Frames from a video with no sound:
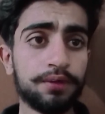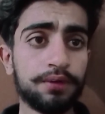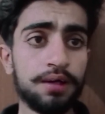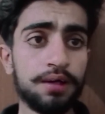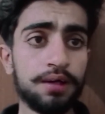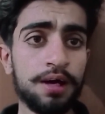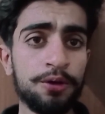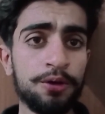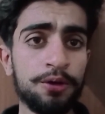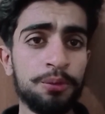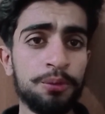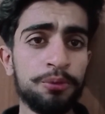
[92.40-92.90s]

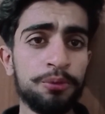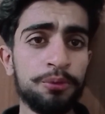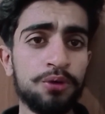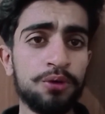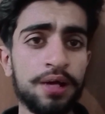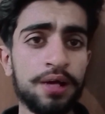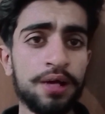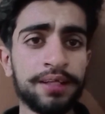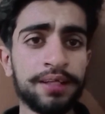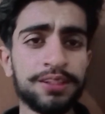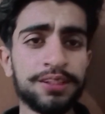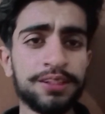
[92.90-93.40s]
I hope you
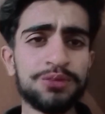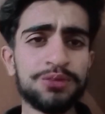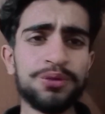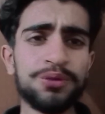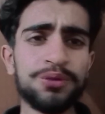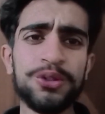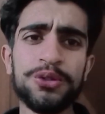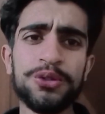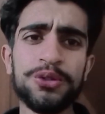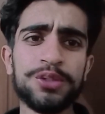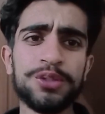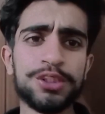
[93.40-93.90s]
like this
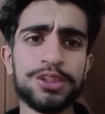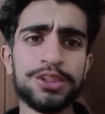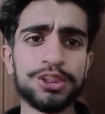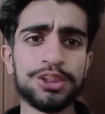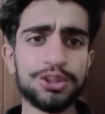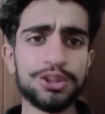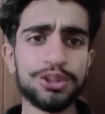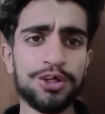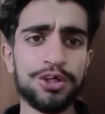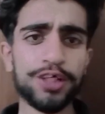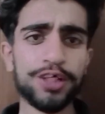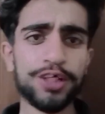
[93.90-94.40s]
video. This
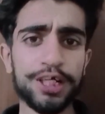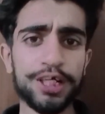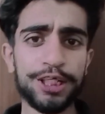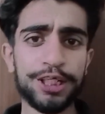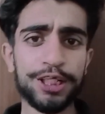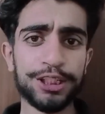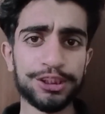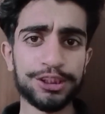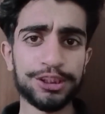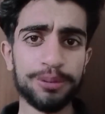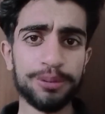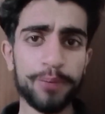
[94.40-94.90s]
is not a
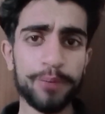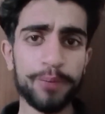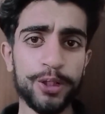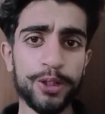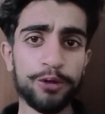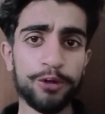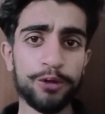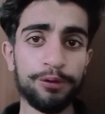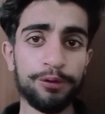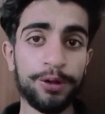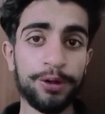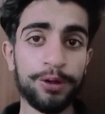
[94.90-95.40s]
latest
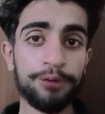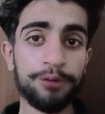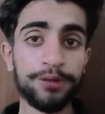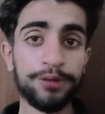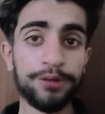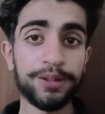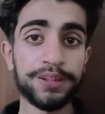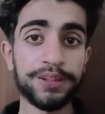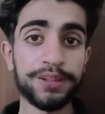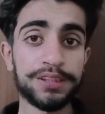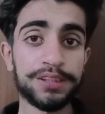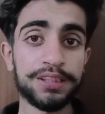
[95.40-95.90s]
update of the
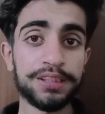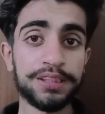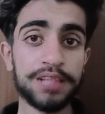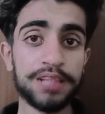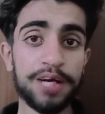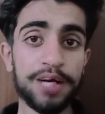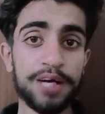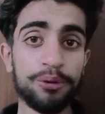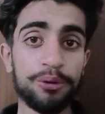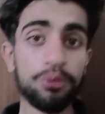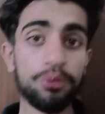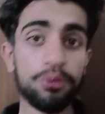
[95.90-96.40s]
Hauser. This is
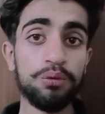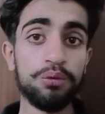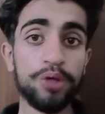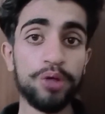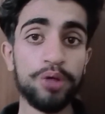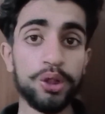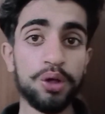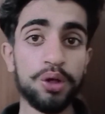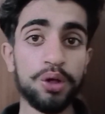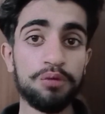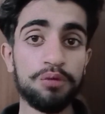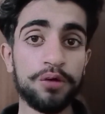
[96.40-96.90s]
an old
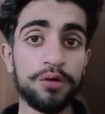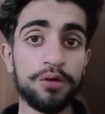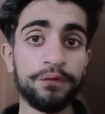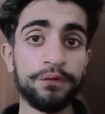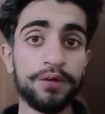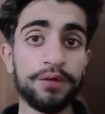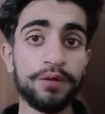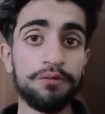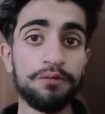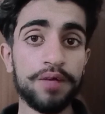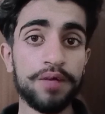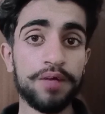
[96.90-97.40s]
video of
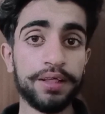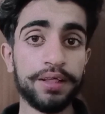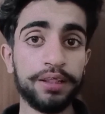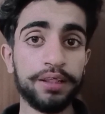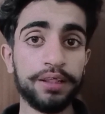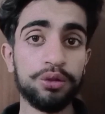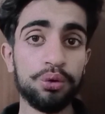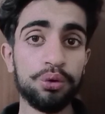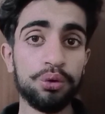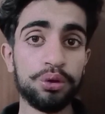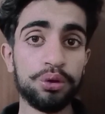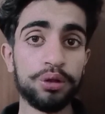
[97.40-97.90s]
Hauser when he
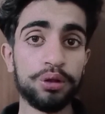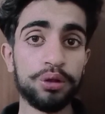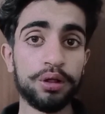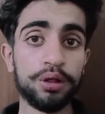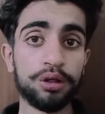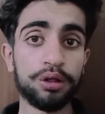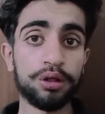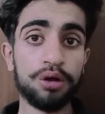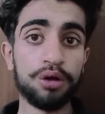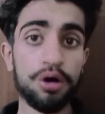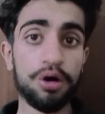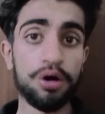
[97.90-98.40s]

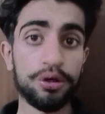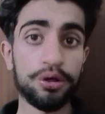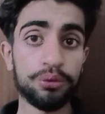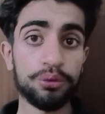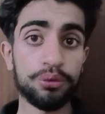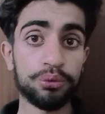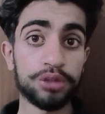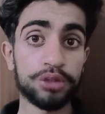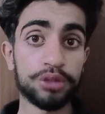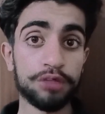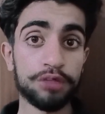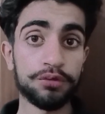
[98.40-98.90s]
got
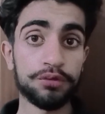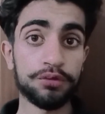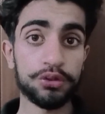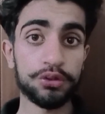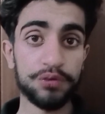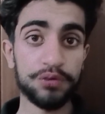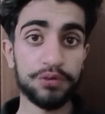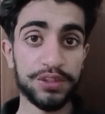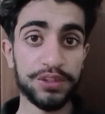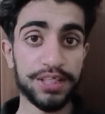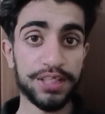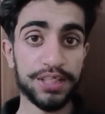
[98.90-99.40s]
to
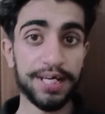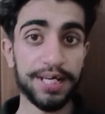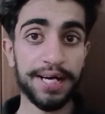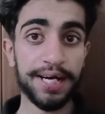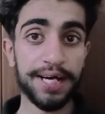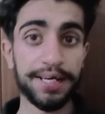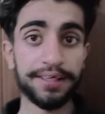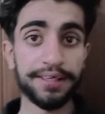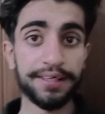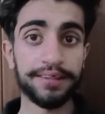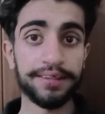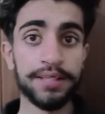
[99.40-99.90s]

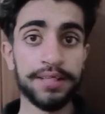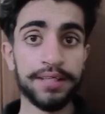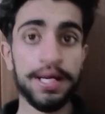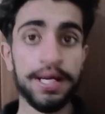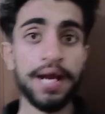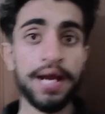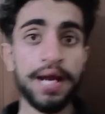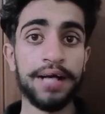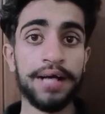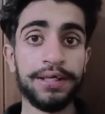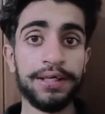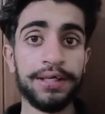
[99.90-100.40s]
Switzerland
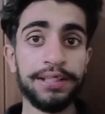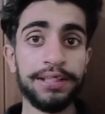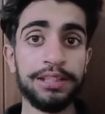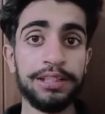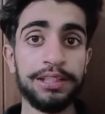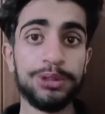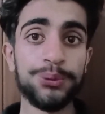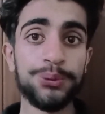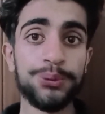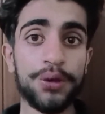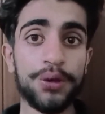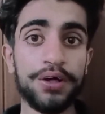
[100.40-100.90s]
and he
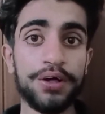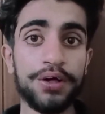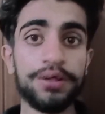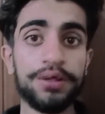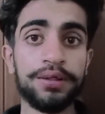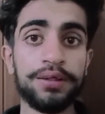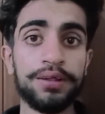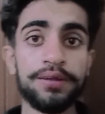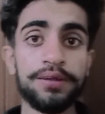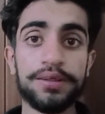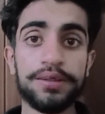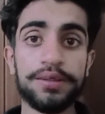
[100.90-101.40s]
enjoyed
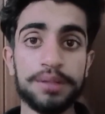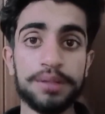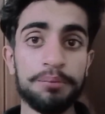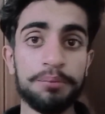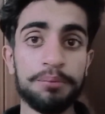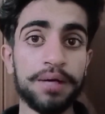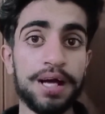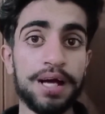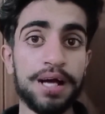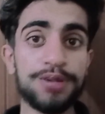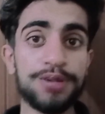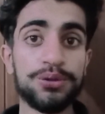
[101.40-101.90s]
the
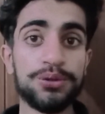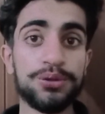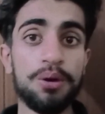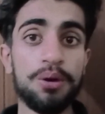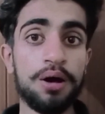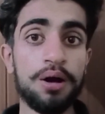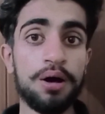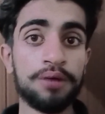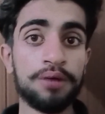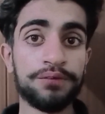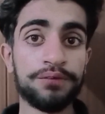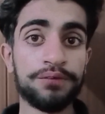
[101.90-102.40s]
summer, as you
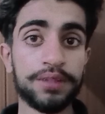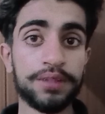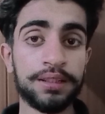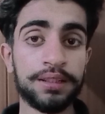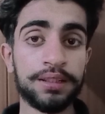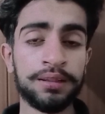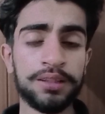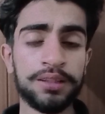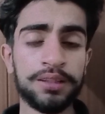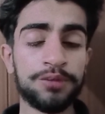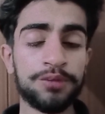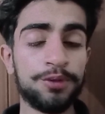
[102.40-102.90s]
all have seen
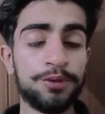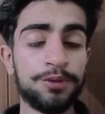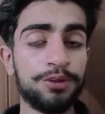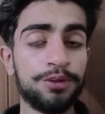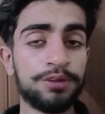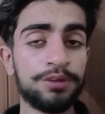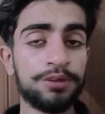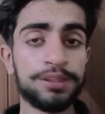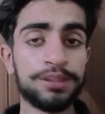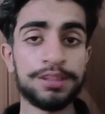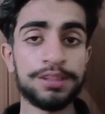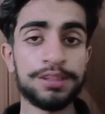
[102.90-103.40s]
in this
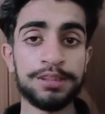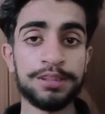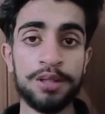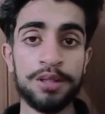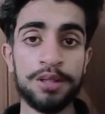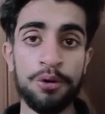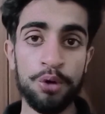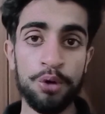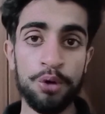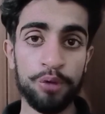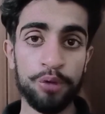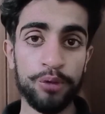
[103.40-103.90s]
video. This is the
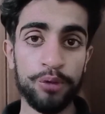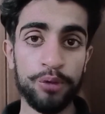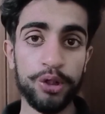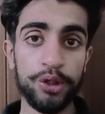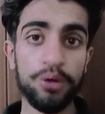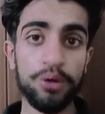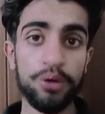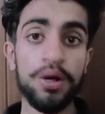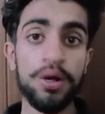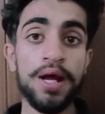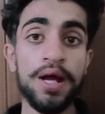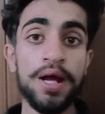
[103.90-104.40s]
old
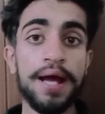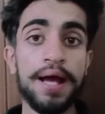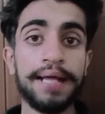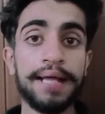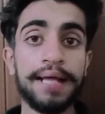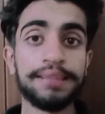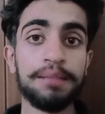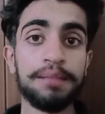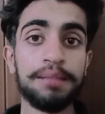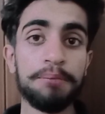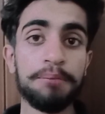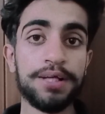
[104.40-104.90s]
video,
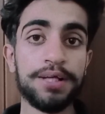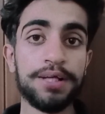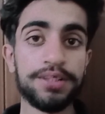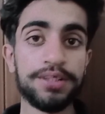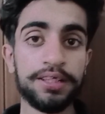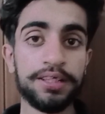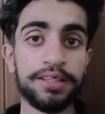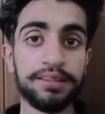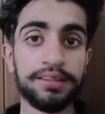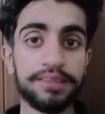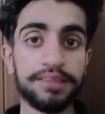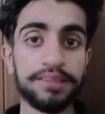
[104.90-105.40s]
as I
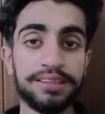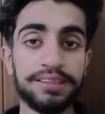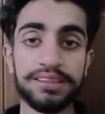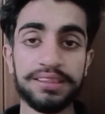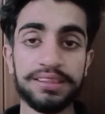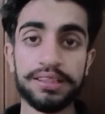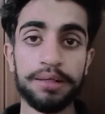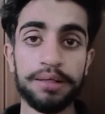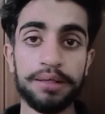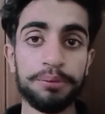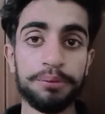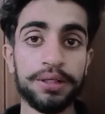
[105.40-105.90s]
mentioned in the
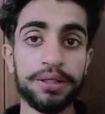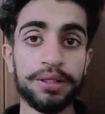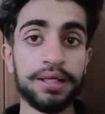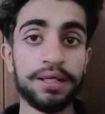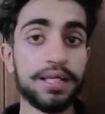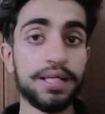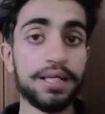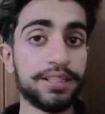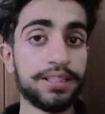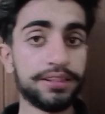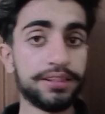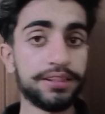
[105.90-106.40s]
description,
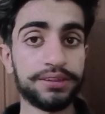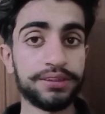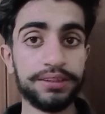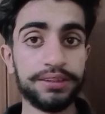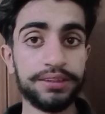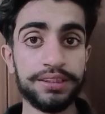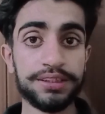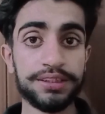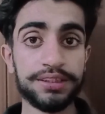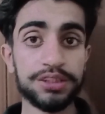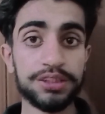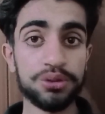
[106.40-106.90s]
that
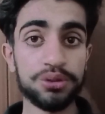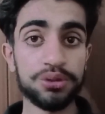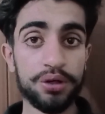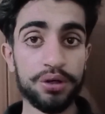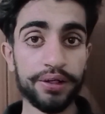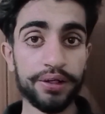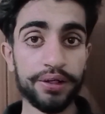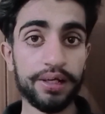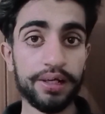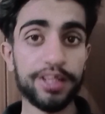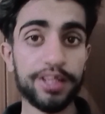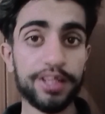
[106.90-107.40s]
this is
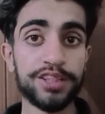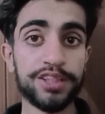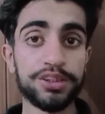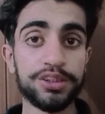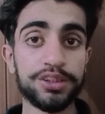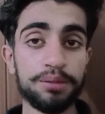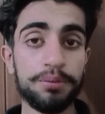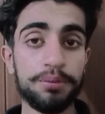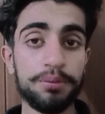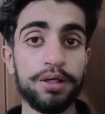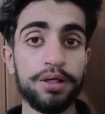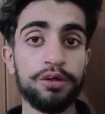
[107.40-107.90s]
not a latest
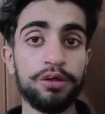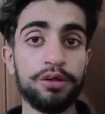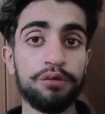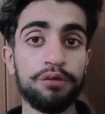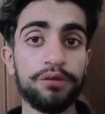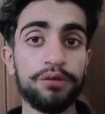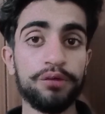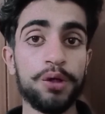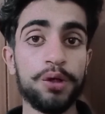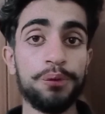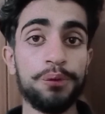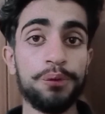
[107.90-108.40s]
update
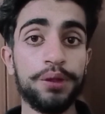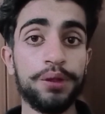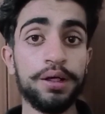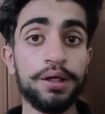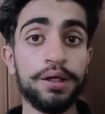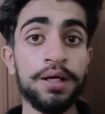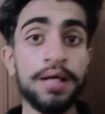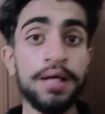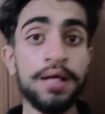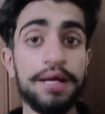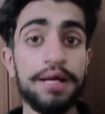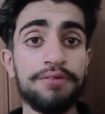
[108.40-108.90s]
of the Hauser.
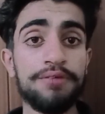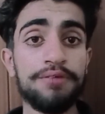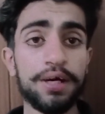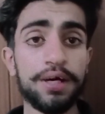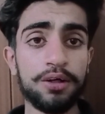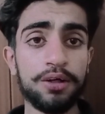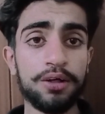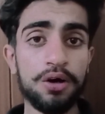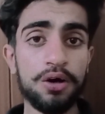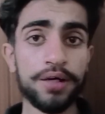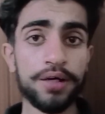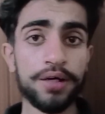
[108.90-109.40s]
If I
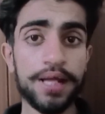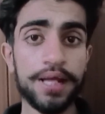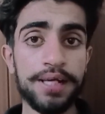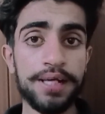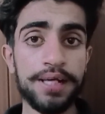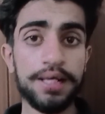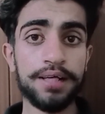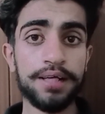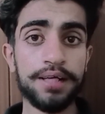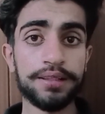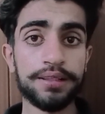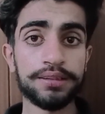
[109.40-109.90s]
got any
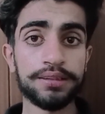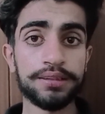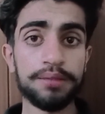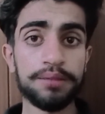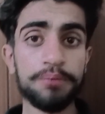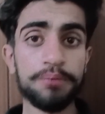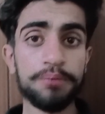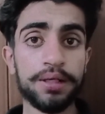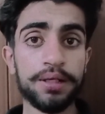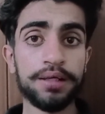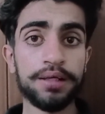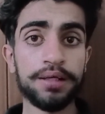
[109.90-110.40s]
latest
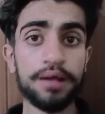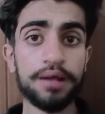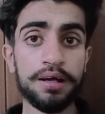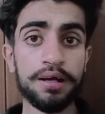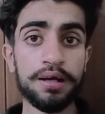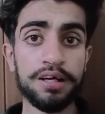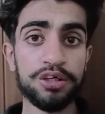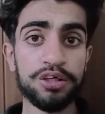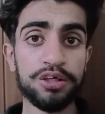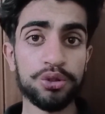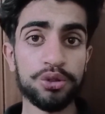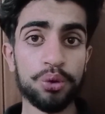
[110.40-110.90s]
update, I
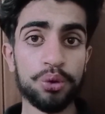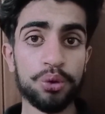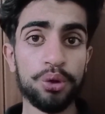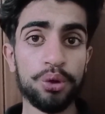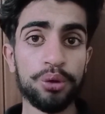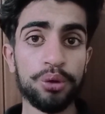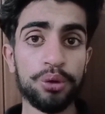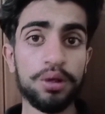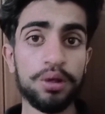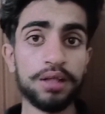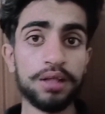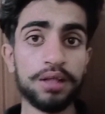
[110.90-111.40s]
ensure
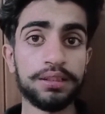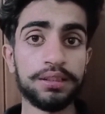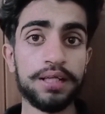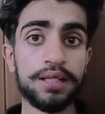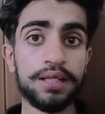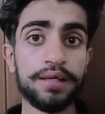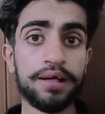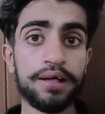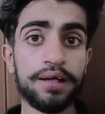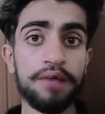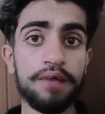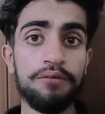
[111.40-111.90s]
you guys
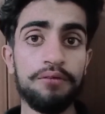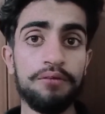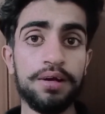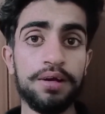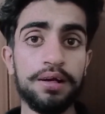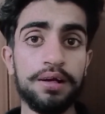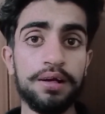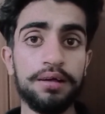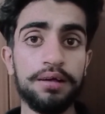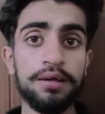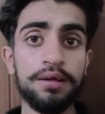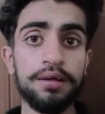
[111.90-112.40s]
that I
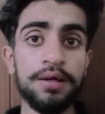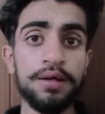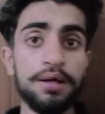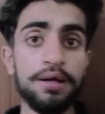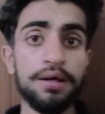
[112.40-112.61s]
will